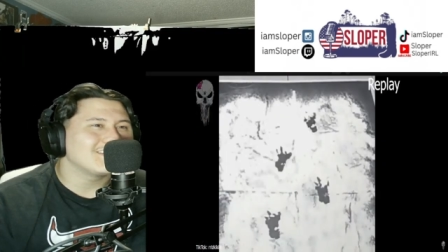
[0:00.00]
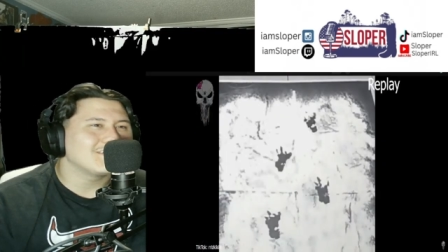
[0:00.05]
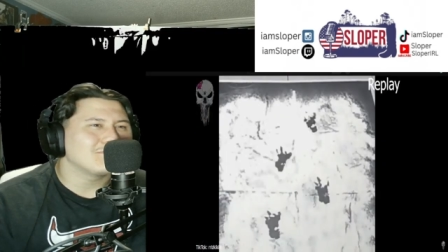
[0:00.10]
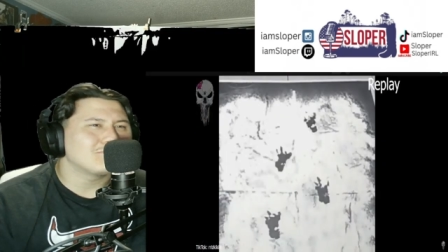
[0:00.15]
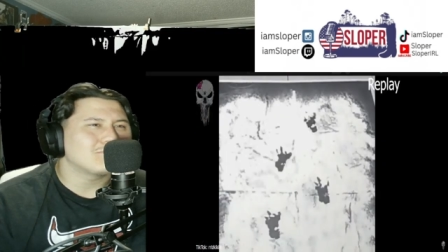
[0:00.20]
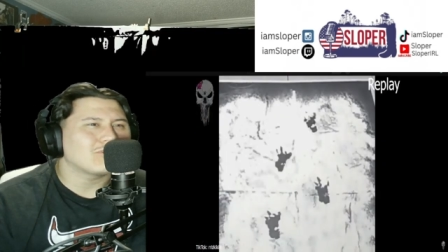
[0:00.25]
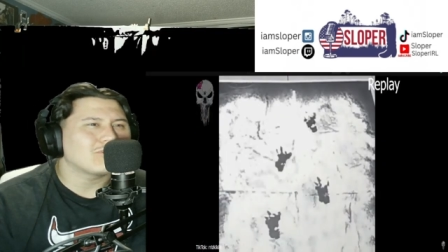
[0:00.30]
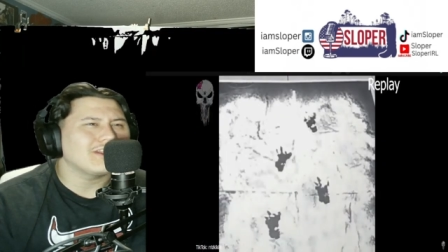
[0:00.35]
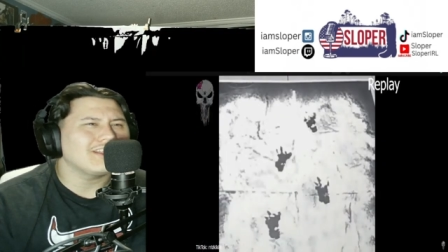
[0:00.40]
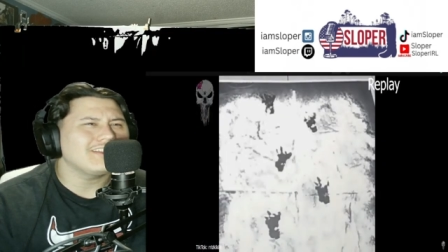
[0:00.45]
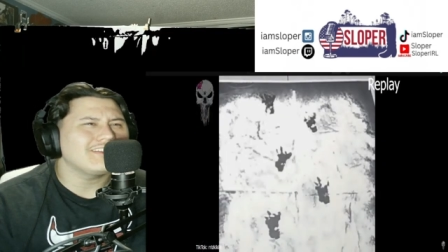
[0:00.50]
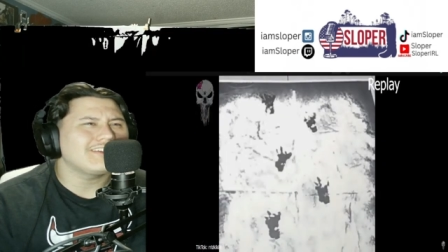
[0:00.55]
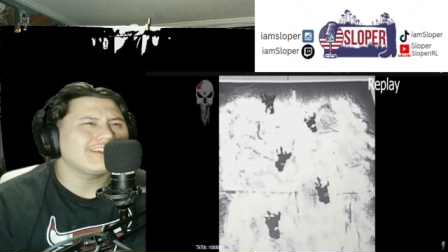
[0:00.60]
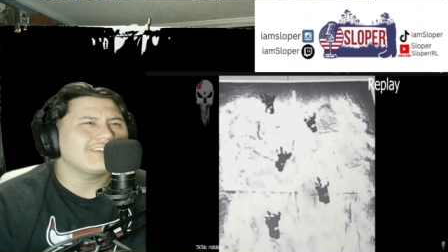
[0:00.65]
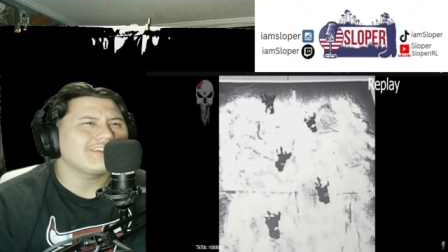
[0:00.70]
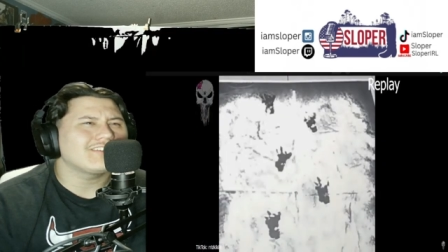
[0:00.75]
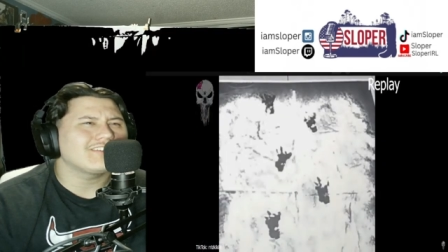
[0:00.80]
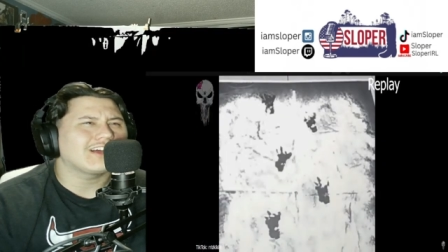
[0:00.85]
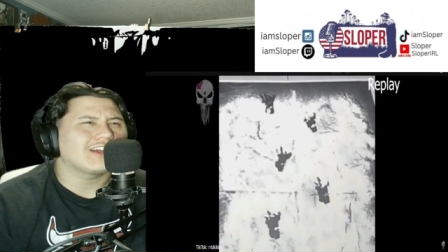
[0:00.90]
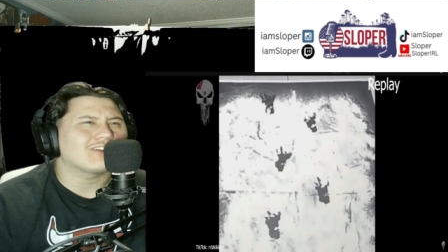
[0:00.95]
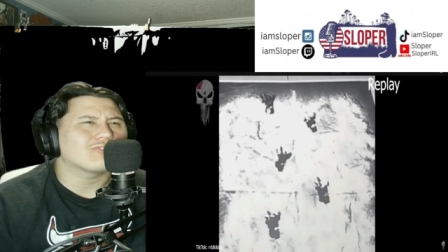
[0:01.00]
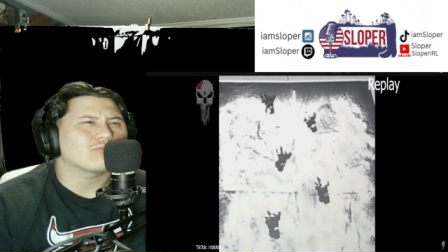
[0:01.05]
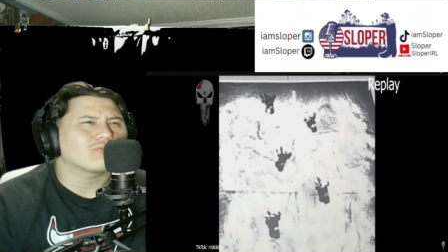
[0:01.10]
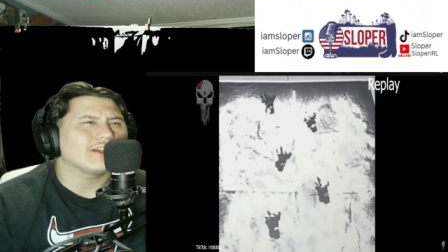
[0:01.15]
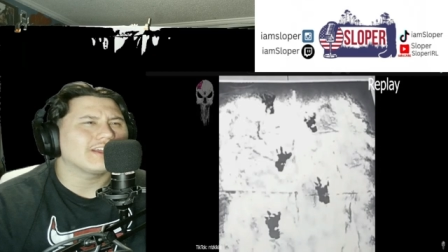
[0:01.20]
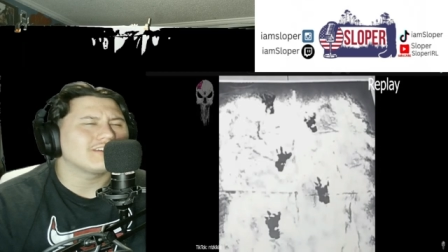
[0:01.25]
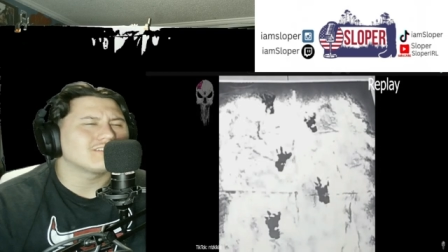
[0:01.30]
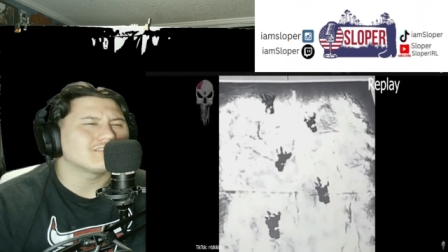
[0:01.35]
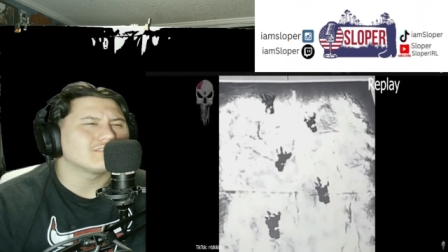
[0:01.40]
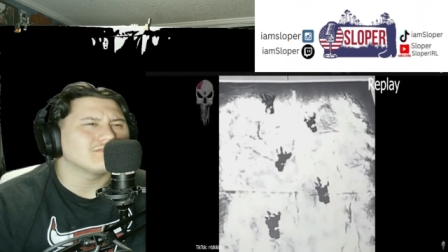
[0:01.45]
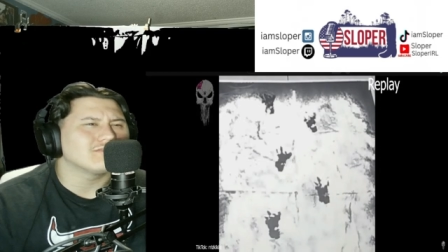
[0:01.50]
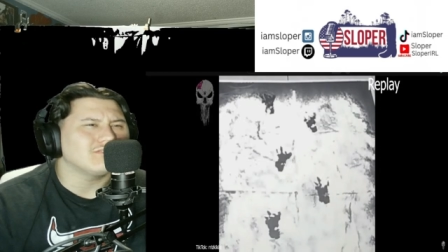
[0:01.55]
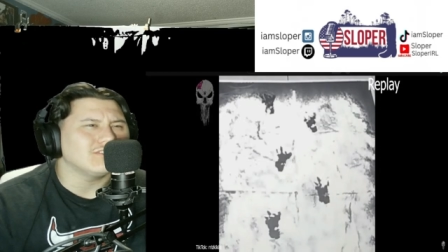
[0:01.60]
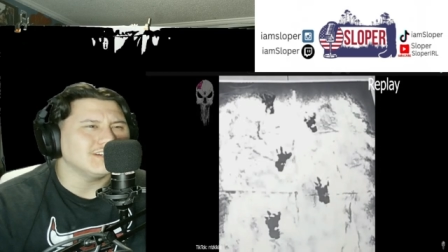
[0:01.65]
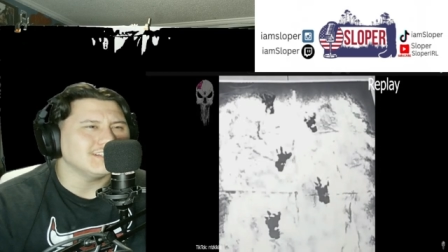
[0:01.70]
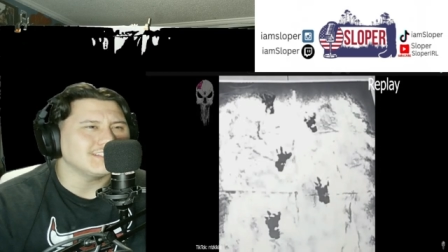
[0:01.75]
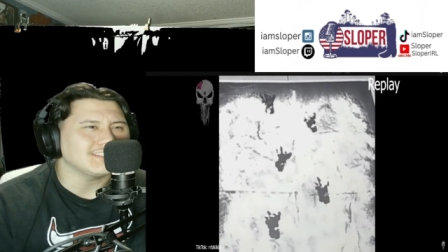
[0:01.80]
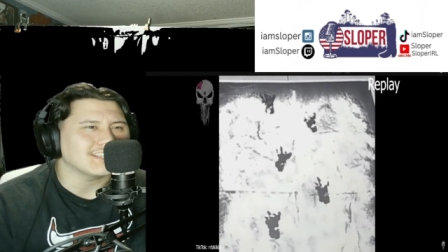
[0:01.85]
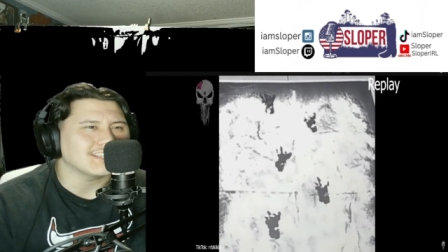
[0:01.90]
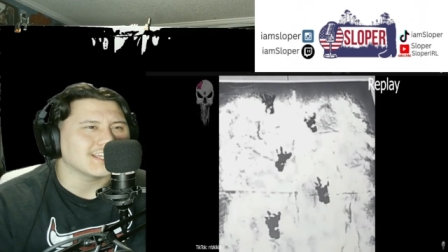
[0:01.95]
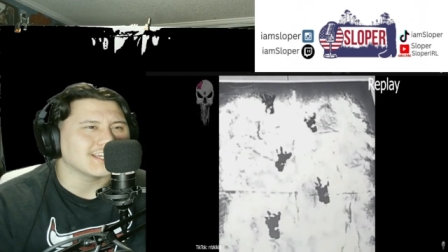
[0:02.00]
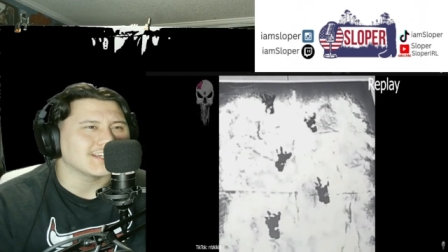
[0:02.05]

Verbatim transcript: Bro, they don't even like regular footsteps,